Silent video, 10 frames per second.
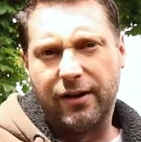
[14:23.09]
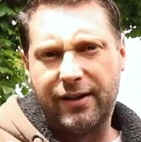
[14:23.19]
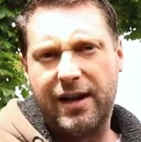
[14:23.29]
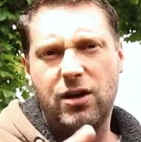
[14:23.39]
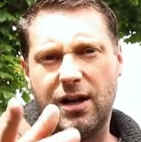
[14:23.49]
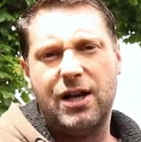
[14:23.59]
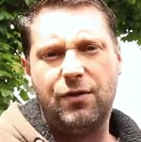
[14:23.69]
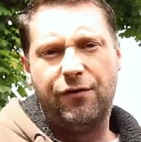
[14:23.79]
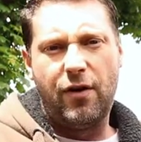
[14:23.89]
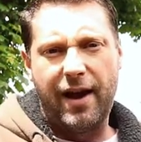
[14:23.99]
Like that, you can
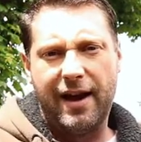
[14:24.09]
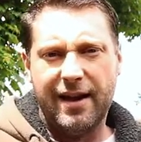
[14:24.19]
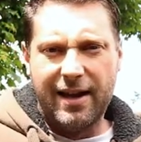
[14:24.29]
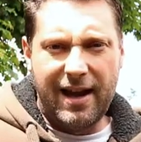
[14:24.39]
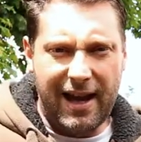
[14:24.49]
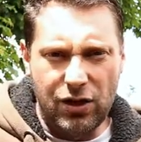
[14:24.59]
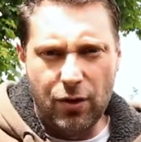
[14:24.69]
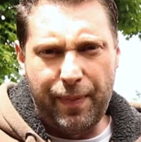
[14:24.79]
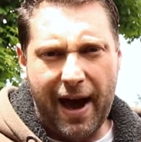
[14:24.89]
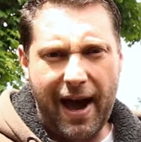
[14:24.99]
literally throw that in
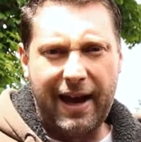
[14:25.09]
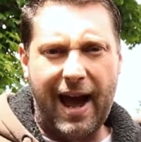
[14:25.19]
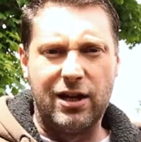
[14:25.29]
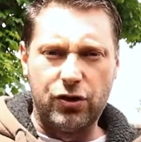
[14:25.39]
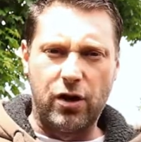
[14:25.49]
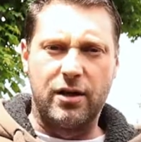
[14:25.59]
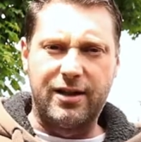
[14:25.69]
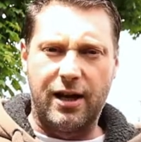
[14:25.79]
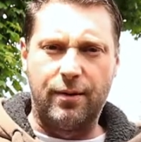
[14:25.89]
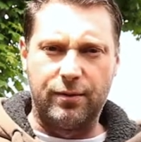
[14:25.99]
your bag and it's not going
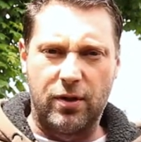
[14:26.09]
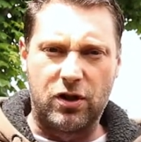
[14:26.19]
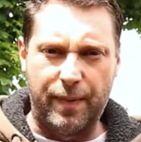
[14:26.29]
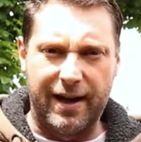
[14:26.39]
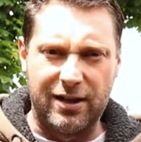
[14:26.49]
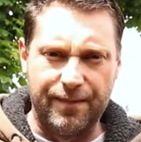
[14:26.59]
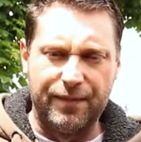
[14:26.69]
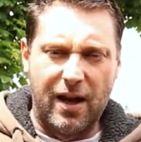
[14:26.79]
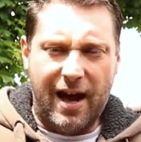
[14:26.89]
to take up as much space